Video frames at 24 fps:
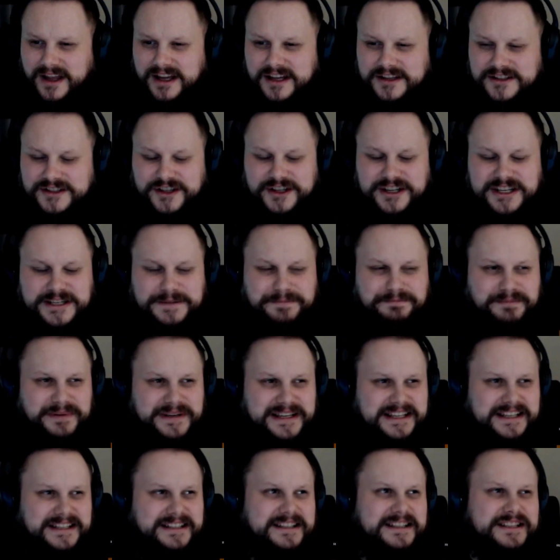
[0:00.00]
So this
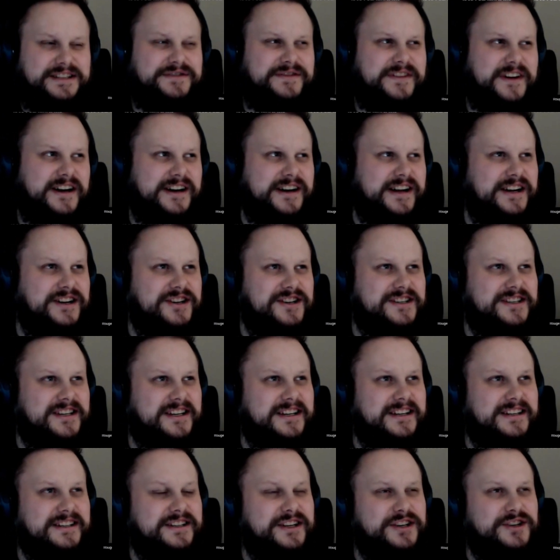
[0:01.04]
beat is very
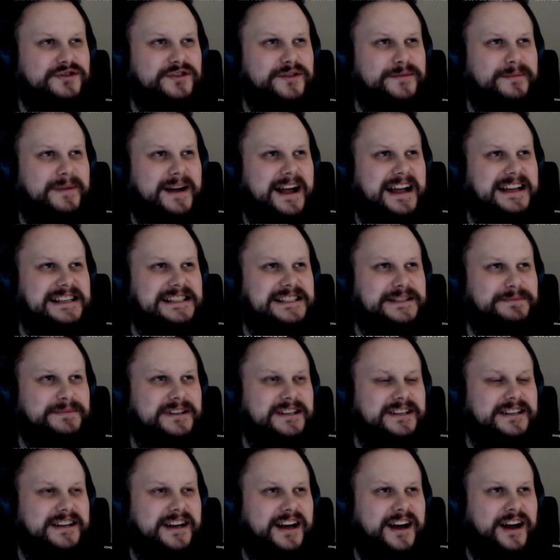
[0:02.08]
interesting. This reminds
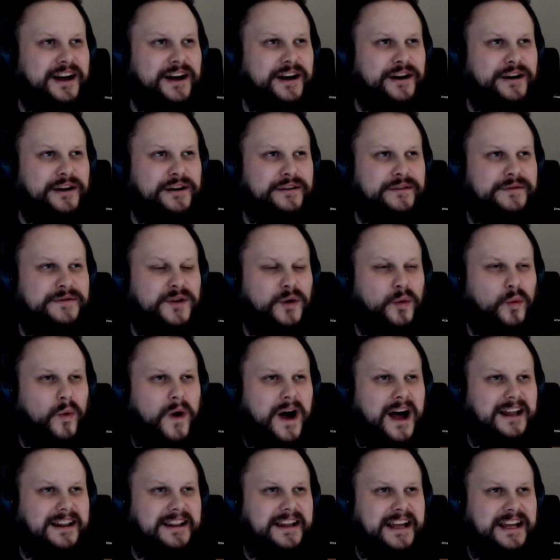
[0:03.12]
me of the
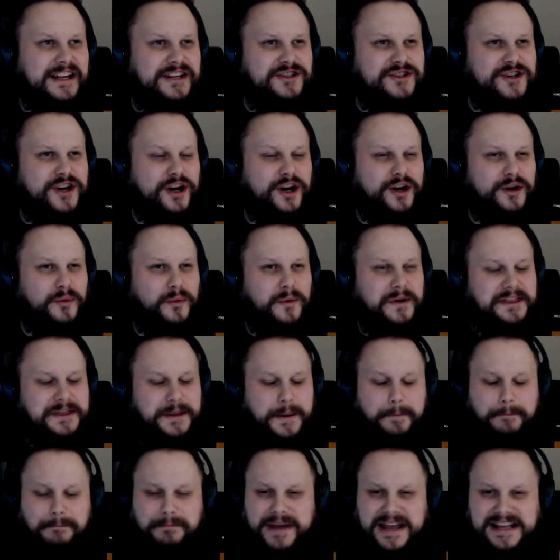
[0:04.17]
Wale jaunt with the
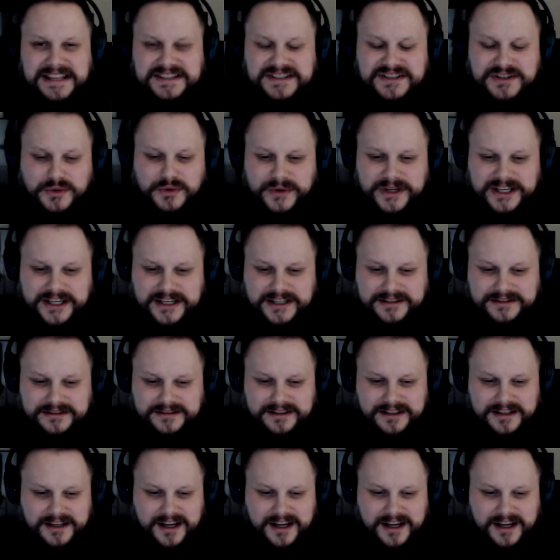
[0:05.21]
bed squeaking.